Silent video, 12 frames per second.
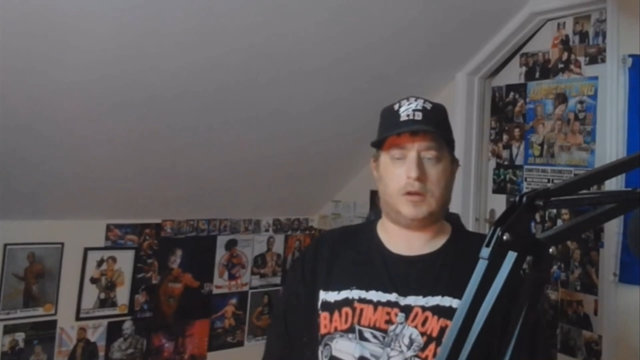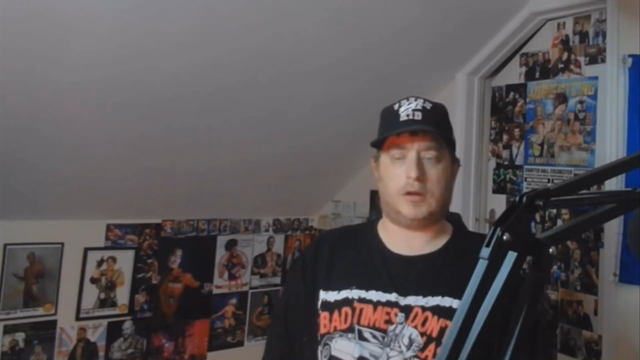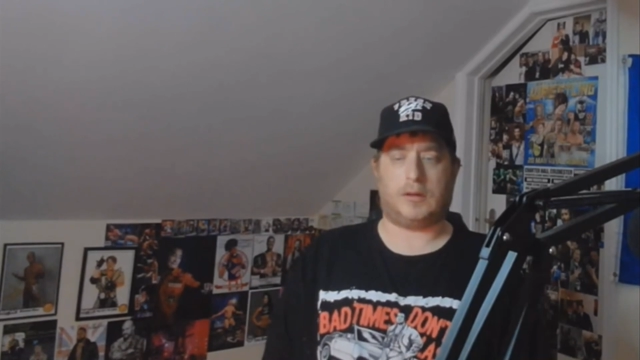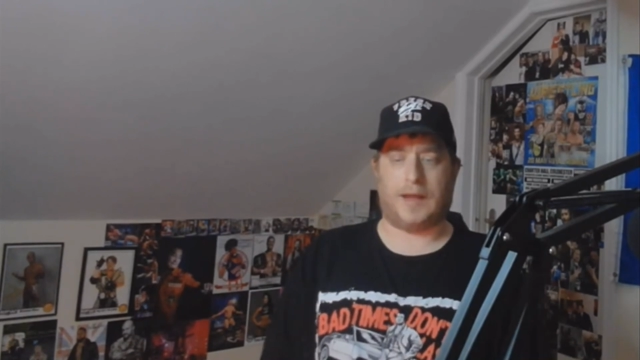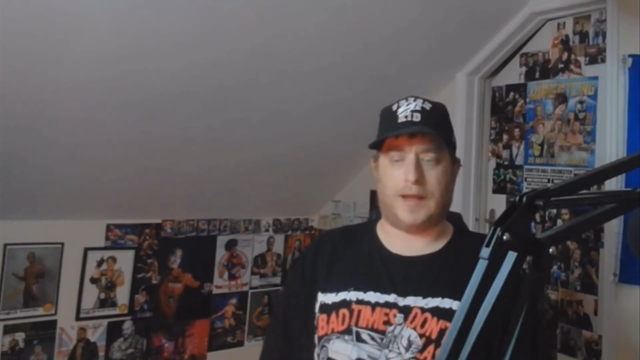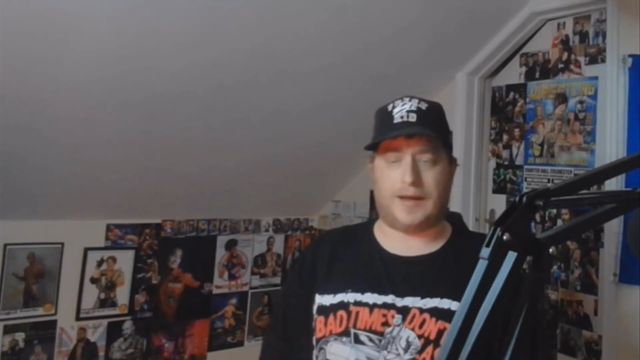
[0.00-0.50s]

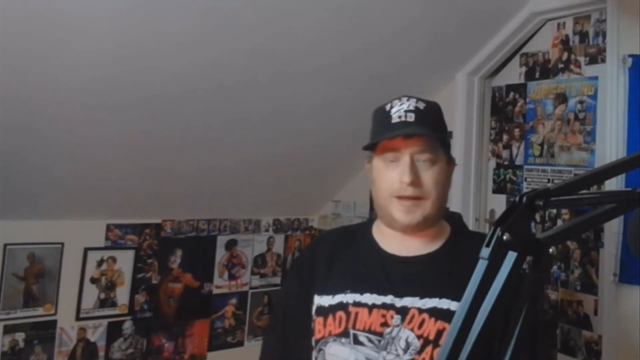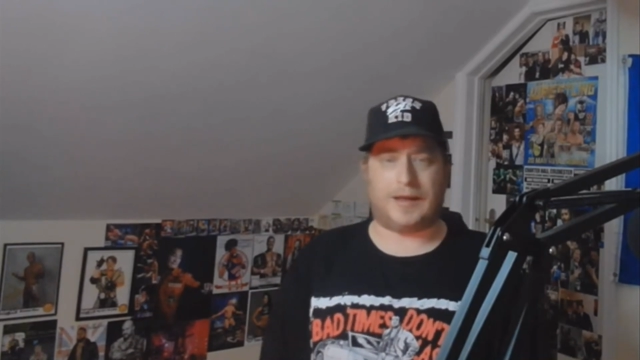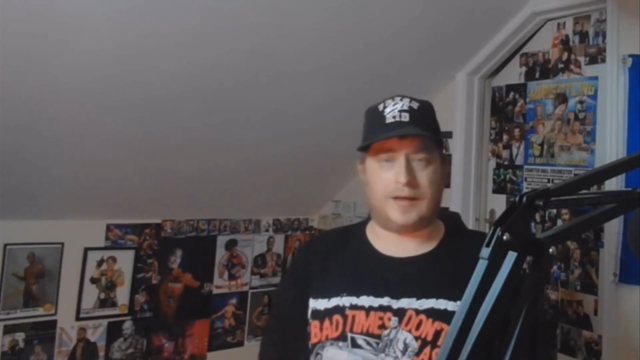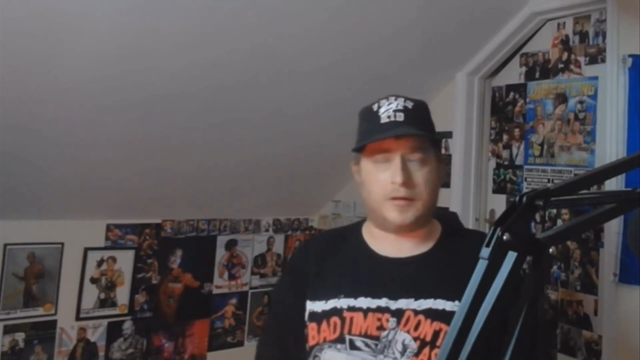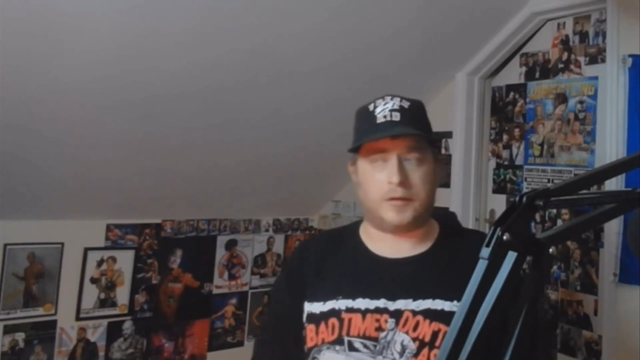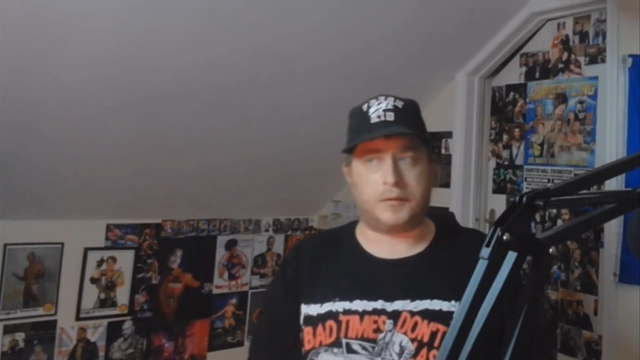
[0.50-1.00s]
The
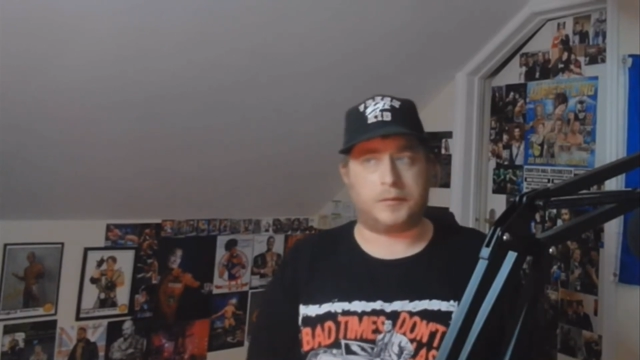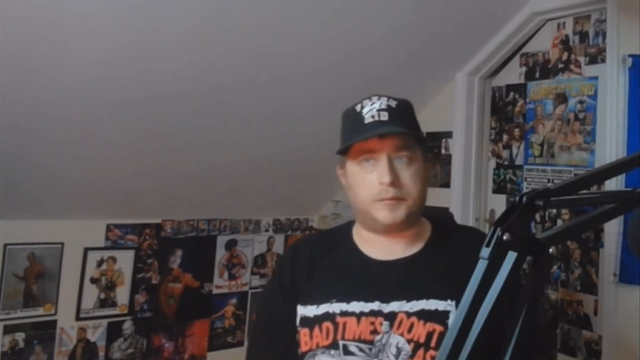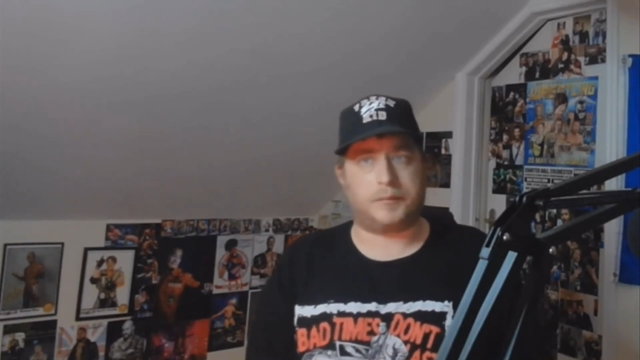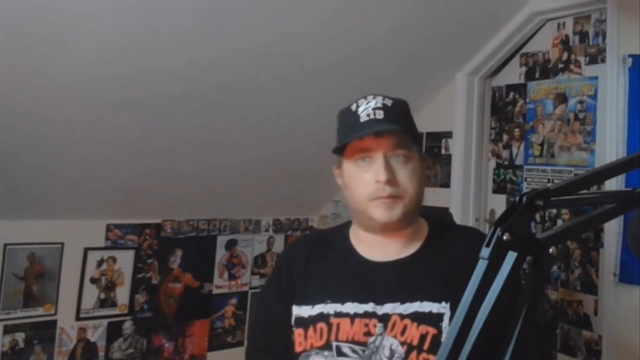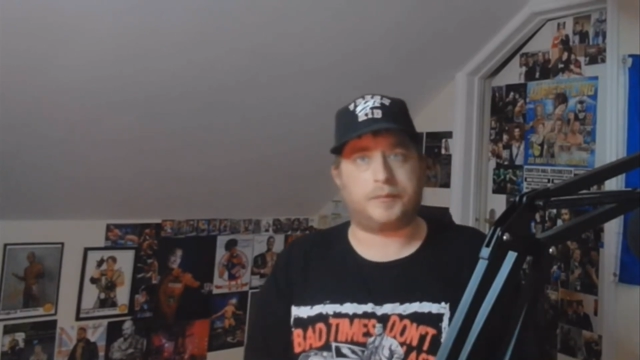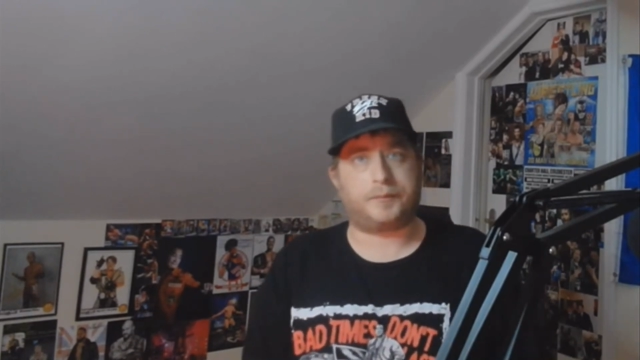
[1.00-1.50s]
ending
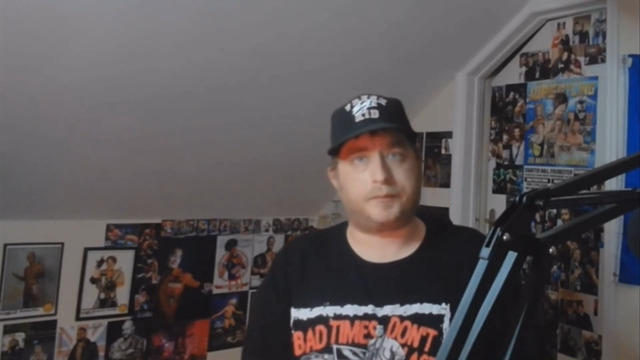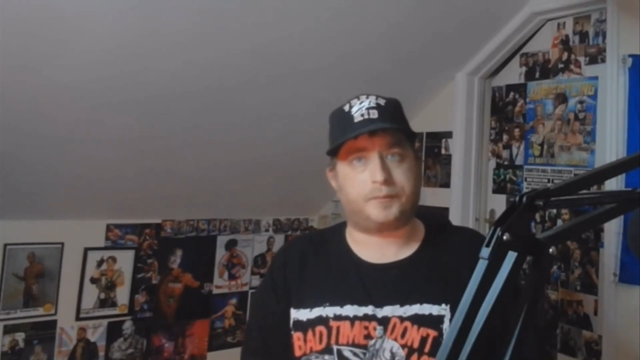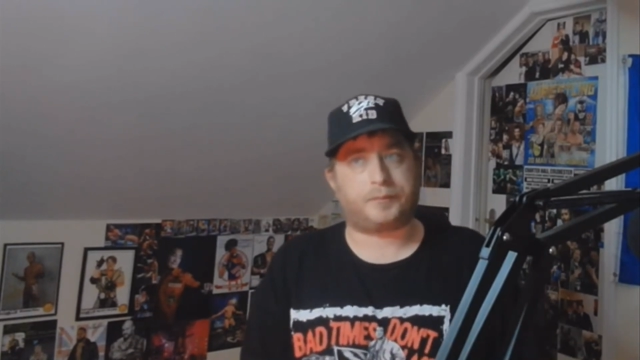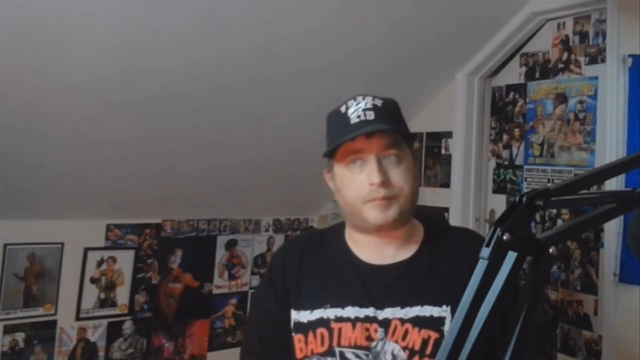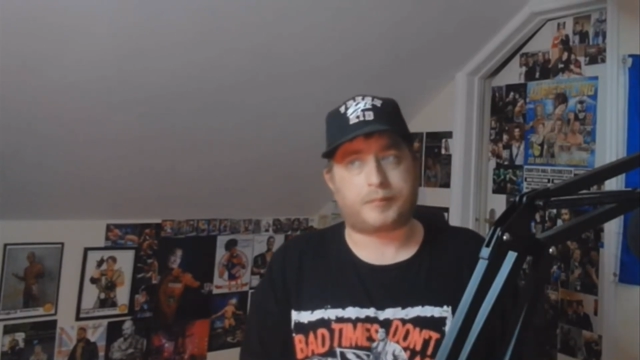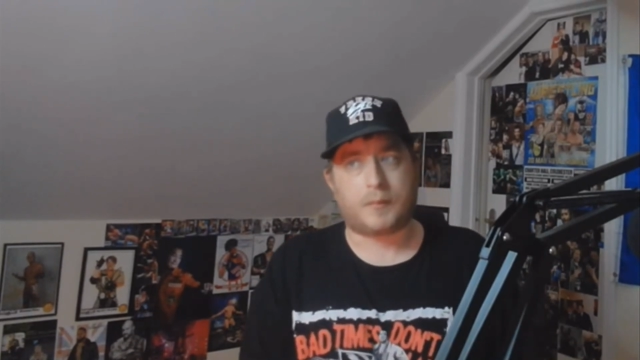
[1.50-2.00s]

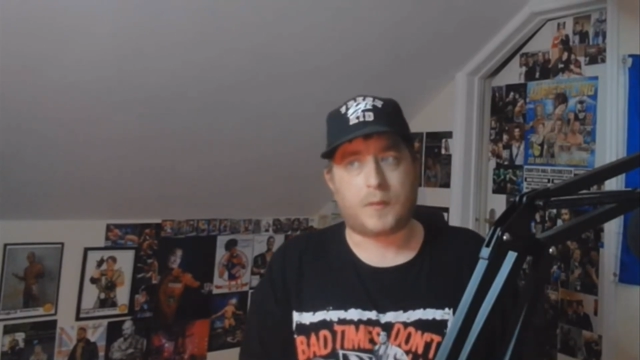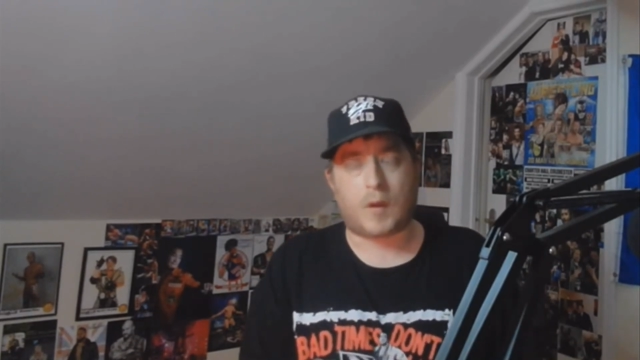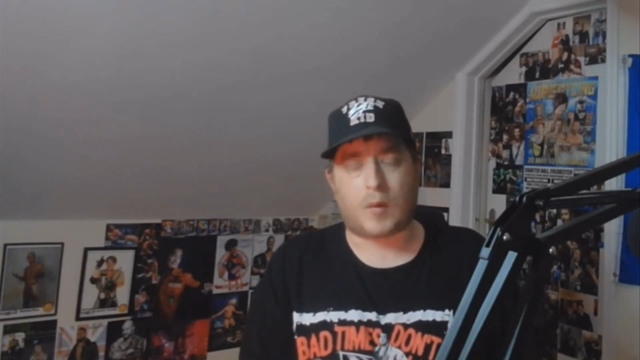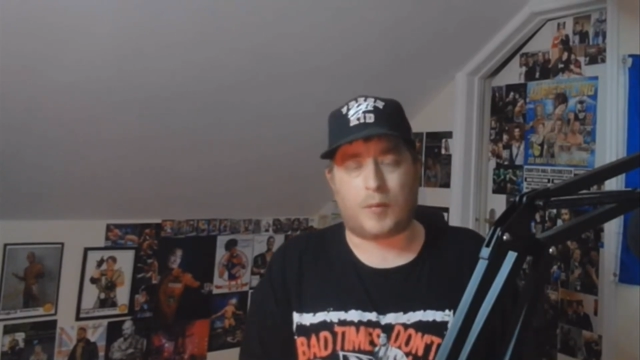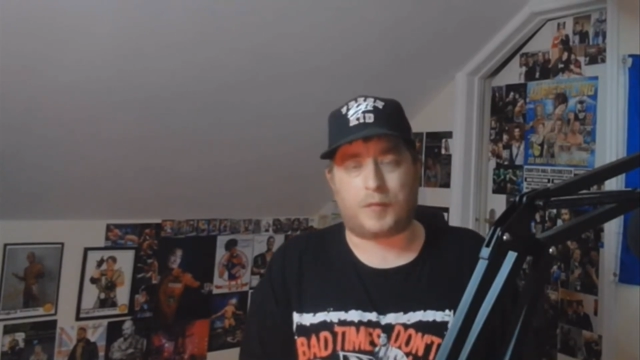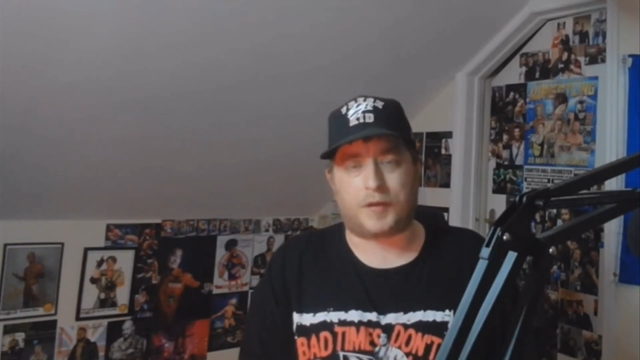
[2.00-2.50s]
with